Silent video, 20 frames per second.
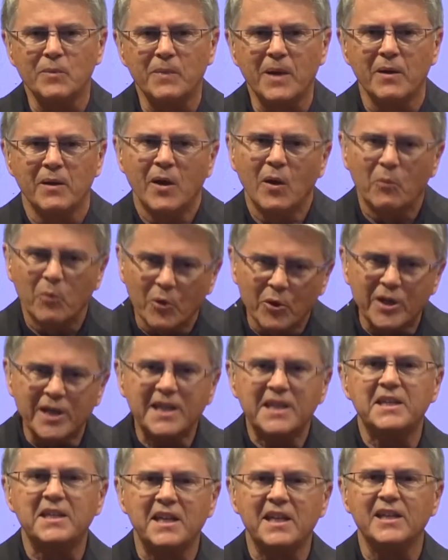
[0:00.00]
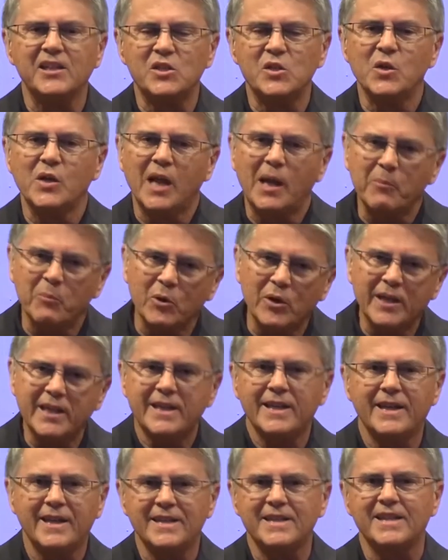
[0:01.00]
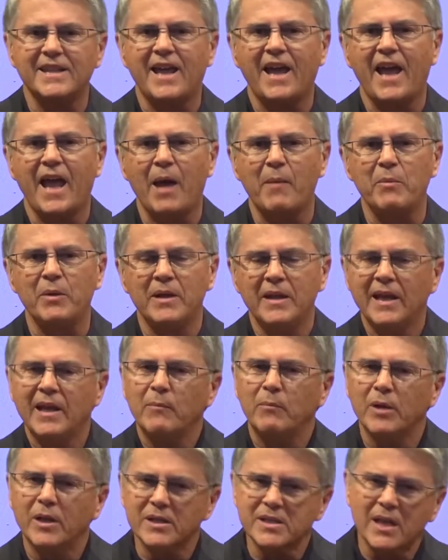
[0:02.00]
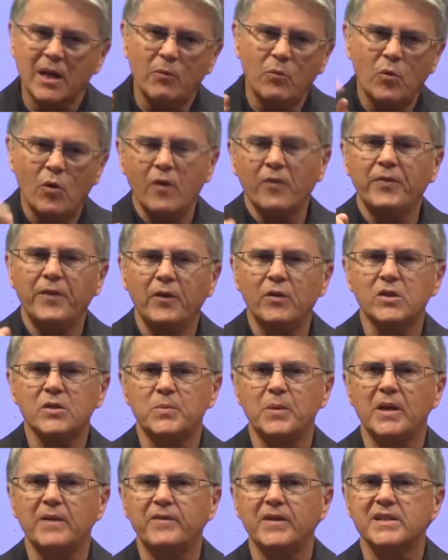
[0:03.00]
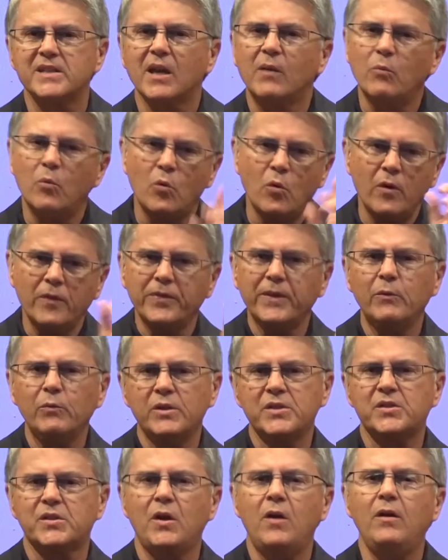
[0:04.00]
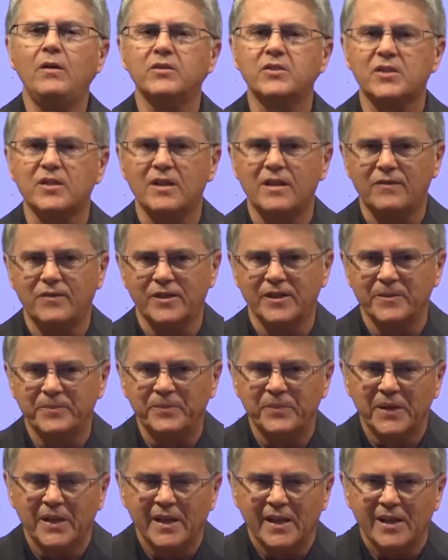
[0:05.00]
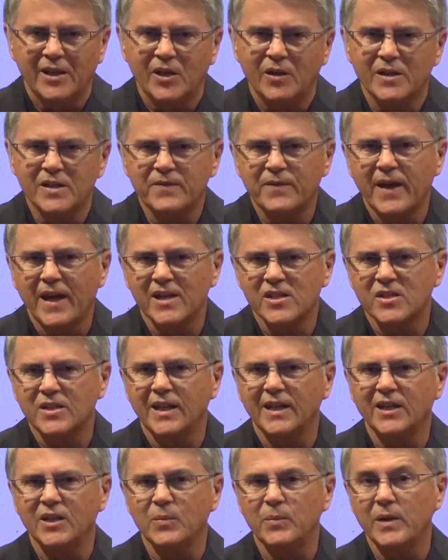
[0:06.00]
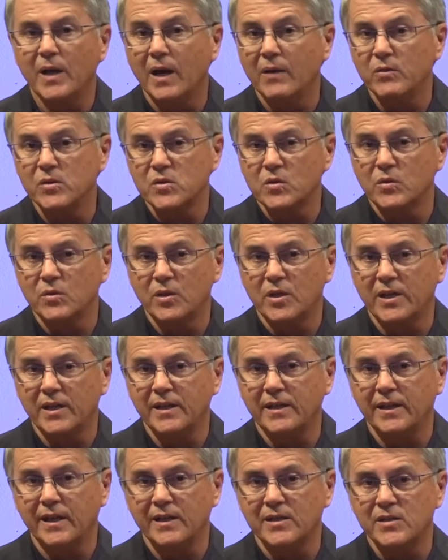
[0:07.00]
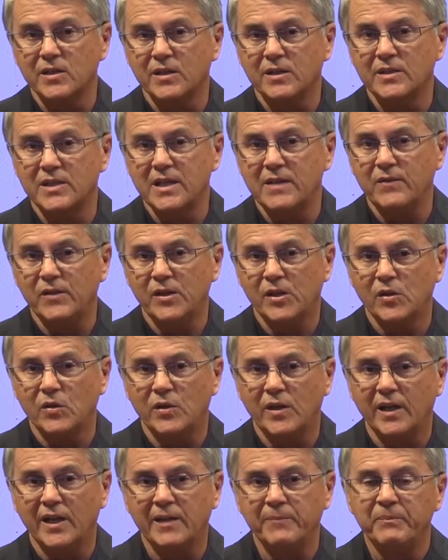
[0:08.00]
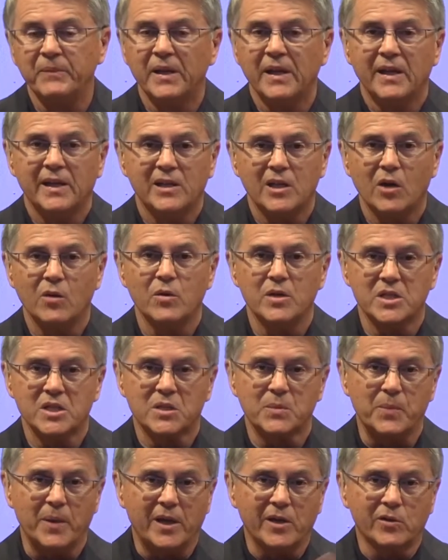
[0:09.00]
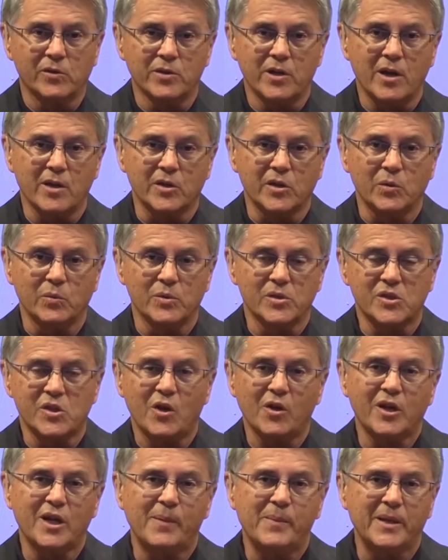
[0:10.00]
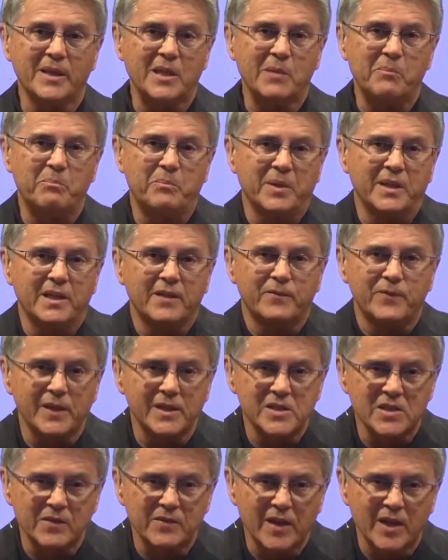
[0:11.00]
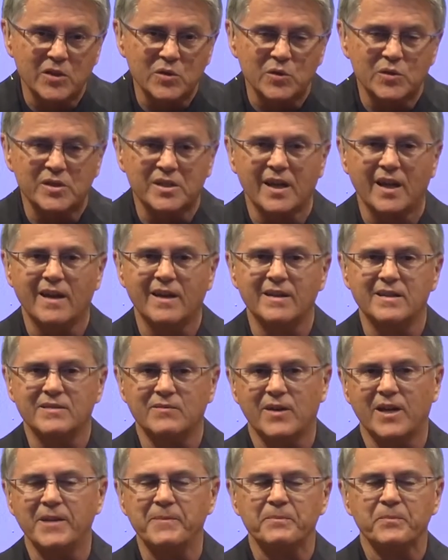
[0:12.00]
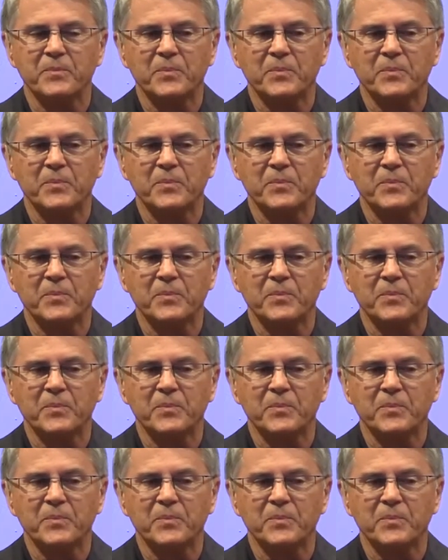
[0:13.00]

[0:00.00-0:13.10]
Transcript: Man, we're going to get into it. I'm going to get into the habit because I want those benefits. I want the results of it. You know, it's fascinating to me. I was looking at uh, TV the other day, and there was medical doctor was talking about the benefits of exercise, right?